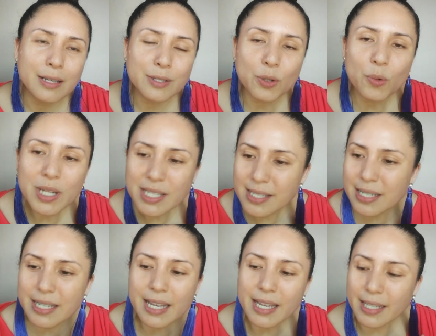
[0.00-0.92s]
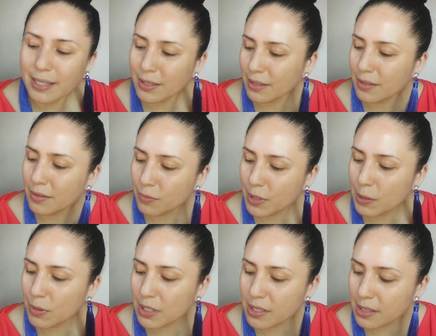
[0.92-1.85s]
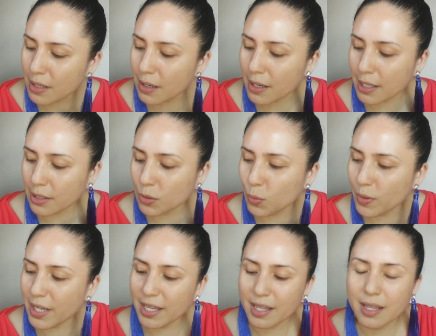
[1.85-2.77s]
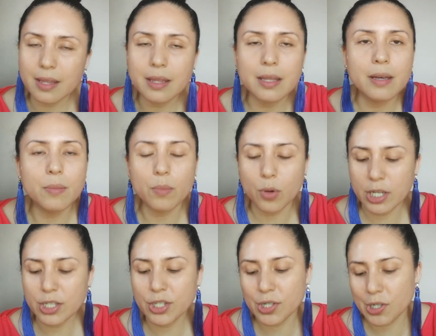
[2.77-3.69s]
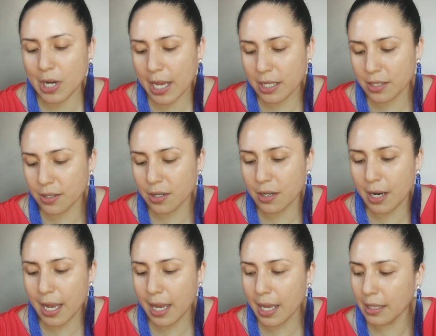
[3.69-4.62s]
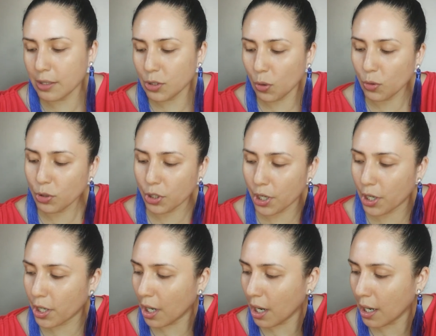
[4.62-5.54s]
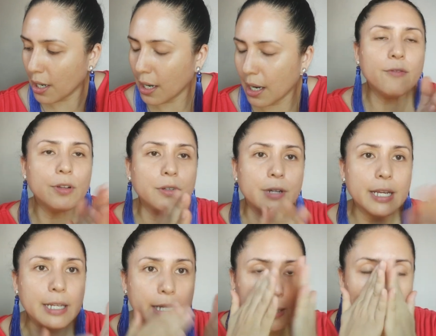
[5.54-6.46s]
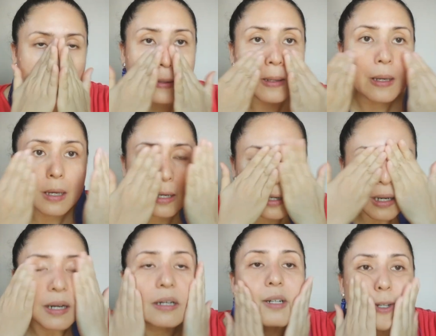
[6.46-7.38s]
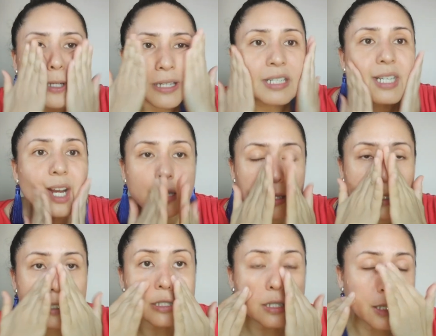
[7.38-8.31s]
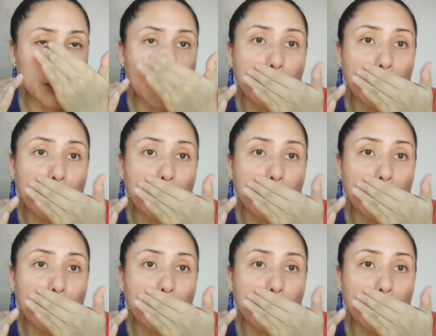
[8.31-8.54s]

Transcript: So once again, we will start with moisturizer and toner. I've already shared this